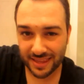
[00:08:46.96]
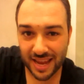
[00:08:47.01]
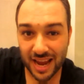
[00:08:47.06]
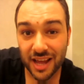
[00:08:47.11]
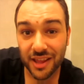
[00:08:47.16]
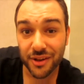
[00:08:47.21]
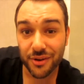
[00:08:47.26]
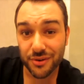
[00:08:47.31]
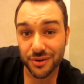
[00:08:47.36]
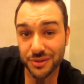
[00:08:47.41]
the
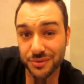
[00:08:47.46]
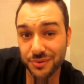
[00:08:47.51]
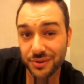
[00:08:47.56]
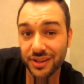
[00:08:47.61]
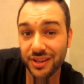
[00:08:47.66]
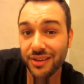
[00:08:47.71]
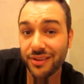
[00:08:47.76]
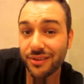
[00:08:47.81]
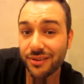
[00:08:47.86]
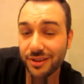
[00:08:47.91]
other. It's
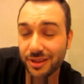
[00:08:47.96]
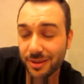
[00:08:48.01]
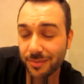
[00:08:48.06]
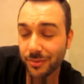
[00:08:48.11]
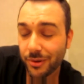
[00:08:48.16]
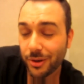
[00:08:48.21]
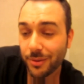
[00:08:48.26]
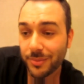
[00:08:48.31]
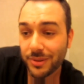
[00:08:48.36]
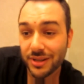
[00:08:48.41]
really good at the
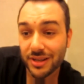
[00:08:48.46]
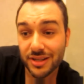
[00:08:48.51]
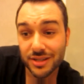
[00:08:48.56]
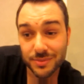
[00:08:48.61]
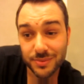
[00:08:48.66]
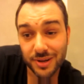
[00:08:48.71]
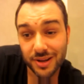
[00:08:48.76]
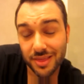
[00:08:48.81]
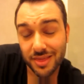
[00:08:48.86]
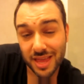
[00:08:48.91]
moment. I
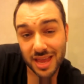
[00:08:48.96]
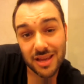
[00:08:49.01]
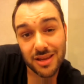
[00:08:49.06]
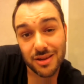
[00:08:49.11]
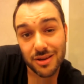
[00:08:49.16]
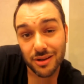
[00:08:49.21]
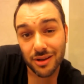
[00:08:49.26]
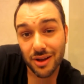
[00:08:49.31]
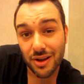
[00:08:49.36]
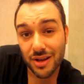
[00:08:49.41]
just want to thank
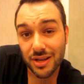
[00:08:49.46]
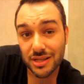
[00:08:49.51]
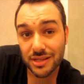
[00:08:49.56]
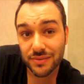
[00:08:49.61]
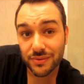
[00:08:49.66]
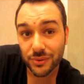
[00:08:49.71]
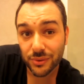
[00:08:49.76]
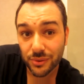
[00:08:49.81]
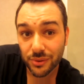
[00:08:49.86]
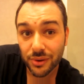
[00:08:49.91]
you guys
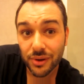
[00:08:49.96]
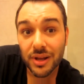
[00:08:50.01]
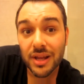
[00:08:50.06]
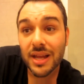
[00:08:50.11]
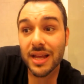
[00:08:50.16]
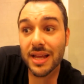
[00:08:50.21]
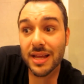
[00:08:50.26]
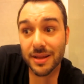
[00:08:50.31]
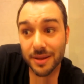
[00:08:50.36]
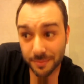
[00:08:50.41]
for,
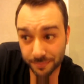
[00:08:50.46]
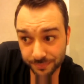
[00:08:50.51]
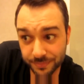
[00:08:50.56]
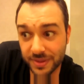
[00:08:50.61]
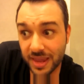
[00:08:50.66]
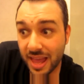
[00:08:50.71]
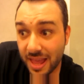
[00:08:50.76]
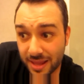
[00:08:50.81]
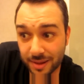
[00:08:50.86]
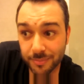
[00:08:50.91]

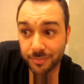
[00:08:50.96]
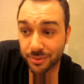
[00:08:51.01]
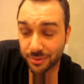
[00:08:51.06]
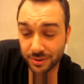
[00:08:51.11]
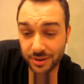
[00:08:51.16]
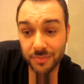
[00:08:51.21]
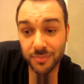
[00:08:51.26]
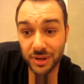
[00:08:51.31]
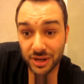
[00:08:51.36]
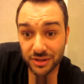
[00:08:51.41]
yeah,
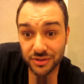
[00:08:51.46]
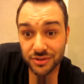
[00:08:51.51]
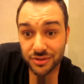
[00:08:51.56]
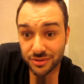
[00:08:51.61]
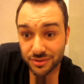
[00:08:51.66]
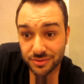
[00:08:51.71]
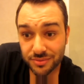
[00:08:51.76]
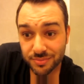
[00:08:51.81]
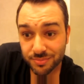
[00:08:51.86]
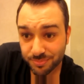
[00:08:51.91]
pretty
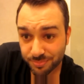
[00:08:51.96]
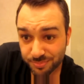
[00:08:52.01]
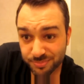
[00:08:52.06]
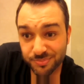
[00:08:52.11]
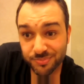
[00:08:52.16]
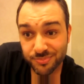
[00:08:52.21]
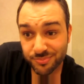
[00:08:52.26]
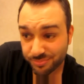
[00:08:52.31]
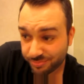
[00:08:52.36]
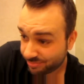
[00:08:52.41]
much
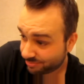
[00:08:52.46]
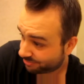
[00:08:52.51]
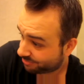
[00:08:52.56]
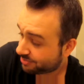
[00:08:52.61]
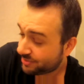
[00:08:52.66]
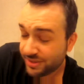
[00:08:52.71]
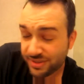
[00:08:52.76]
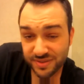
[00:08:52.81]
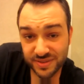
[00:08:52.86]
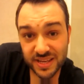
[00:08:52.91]

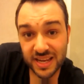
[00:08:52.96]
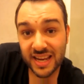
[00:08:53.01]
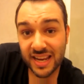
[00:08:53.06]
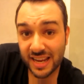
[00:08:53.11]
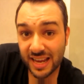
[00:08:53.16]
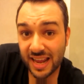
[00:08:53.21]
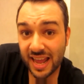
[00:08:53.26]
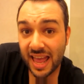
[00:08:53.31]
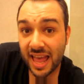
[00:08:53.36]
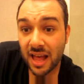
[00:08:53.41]

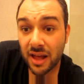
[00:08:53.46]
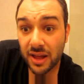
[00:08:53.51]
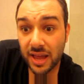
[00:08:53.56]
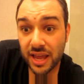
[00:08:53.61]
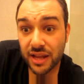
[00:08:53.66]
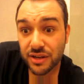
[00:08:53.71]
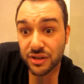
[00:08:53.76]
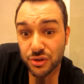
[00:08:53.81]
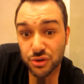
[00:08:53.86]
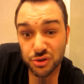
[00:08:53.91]
sticking it out
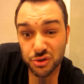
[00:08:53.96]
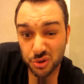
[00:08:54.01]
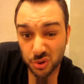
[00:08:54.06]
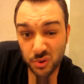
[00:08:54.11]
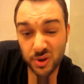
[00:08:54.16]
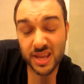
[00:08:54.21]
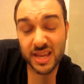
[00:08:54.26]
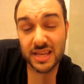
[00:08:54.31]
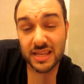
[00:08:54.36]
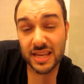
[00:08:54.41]
and
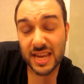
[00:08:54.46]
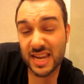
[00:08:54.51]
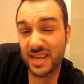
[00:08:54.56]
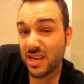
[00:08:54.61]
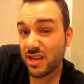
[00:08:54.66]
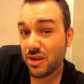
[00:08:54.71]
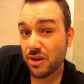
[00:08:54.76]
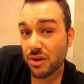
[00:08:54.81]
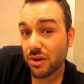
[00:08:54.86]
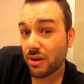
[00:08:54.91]
enjoying
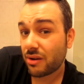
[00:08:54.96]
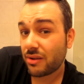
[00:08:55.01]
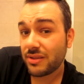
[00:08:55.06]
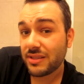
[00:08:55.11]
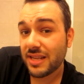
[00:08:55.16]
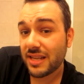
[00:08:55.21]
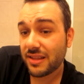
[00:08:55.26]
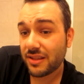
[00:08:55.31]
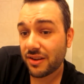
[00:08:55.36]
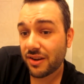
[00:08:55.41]
any new
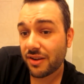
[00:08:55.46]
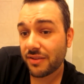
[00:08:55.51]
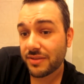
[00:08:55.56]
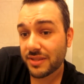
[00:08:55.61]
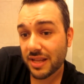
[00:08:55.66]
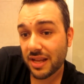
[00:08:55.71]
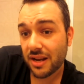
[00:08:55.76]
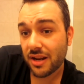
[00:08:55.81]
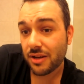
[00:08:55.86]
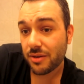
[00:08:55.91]
content that I've
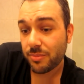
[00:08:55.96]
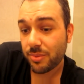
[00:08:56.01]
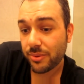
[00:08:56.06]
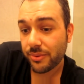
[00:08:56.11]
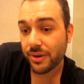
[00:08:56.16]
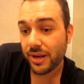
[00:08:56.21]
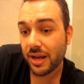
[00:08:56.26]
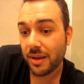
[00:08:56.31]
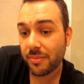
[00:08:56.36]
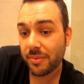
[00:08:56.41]
started to
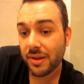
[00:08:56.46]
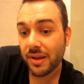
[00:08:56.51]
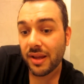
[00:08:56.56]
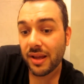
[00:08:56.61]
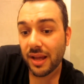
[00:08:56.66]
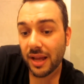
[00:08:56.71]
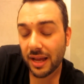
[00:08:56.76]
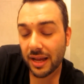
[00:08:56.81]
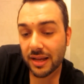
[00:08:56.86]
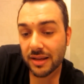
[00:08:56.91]
put up.
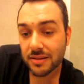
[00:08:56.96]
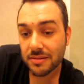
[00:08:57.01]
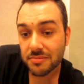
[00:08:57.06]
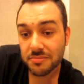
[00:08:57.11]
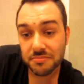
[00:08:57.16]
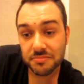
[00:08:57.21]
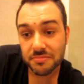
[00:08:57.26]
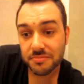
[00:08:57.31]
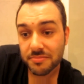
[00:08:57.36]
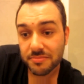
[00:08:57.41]

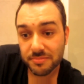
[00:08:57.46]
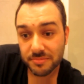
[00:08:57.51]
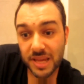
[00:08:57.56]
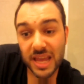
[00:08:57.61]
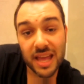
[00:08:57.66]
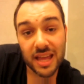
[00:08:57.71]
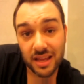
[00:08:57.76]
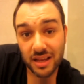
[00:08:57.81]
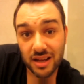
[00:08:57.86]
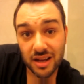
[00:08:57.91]

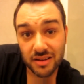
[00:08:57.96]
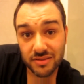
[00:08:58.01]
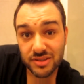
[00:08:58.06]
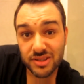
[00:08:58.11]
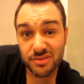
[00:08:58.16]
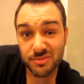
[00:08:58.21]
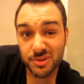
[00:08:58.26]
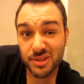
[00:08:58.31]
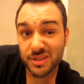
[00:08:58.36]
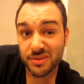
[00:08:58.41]
Yeah, I
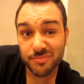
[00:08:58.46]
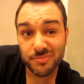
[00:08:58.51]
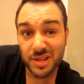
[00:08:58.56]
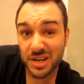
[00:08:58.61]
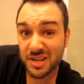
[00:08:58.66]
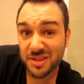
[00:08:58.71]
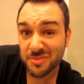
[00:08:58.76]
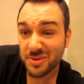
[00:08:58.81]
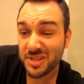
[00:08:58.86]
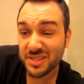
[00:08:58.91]
just want
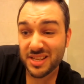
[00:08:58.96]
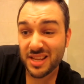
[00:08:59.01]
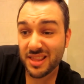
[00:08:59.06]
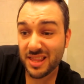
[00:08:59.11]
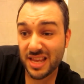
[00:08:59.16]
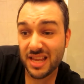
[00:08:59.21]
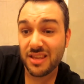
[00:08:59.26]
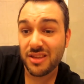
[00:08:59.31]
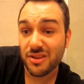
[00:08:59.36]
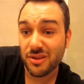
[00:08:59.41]
to say
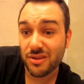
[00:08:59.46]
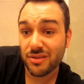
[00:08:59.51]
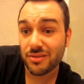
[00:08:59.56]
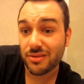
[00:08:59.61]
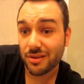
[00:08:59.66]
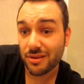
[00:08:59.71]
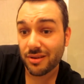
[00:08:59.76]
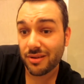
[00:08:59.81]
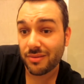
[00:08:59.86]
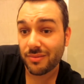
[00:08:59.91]
thank you.
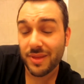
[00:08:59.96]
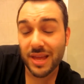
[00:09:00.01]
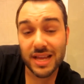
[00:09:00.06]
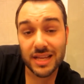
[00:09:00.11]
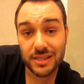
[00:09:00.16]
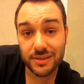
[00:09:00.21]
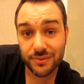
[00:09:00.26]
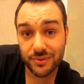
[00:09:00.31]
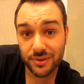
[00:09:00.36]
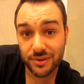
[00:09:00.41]
So
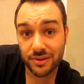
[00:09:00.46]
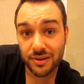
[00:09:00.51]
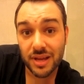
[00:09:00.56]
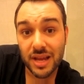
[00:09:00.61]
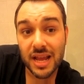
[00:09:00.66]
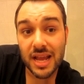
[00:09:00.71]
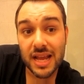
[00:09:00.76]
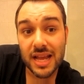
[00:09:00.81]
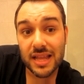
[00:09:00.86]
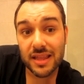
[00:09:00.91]
thanks for
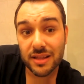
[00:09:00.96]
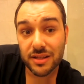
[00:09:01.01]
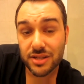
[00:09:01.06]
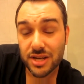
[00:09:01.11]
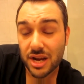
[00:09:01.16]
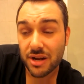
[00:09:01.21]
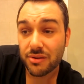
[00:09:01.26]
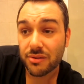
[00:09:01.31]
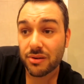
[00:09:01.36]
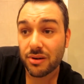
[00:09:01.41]
the
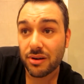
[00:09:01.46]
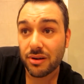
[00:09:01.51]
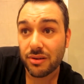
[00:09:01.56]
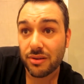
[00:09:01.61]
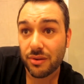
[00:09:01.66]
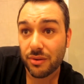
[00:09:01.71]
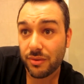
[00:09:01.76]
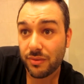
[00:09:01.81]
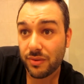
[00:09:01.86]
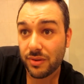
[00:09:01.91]
channel growth
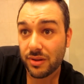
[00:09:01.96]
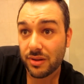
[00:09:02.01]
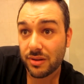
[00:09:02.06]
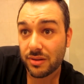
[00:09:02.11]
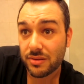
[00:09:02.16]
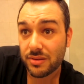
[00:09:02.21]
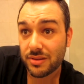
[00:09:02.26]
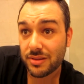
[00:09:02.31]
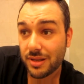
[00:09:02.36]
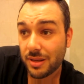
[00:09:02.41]
over the
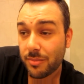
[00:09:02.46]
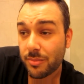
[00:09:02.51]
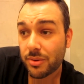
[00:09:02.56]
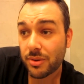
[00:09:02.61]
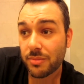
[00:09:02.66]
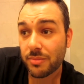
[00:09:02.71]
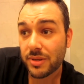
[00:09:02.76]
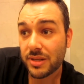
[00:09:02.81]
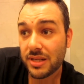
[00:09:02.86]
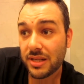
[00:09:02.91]

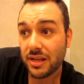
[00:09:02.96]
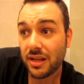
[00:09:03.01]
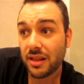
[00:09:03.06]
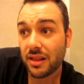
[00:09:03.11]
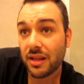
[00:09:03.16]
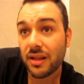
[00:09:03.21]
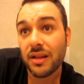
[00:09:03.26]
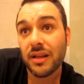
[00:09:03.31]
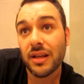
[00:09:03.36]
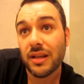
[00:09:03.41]
December in
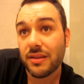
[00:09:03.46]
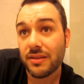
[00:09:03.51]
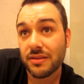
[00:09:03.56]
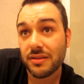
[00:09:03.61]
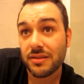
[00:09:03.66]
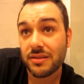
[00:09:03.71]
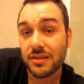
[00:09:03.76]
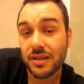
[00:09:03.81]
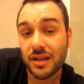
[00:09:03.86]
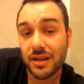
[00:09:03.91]
particular and
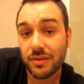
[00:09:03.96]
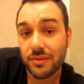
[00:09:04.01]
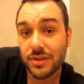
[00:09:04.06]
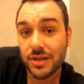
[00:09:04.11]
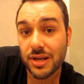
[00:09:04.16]
the start of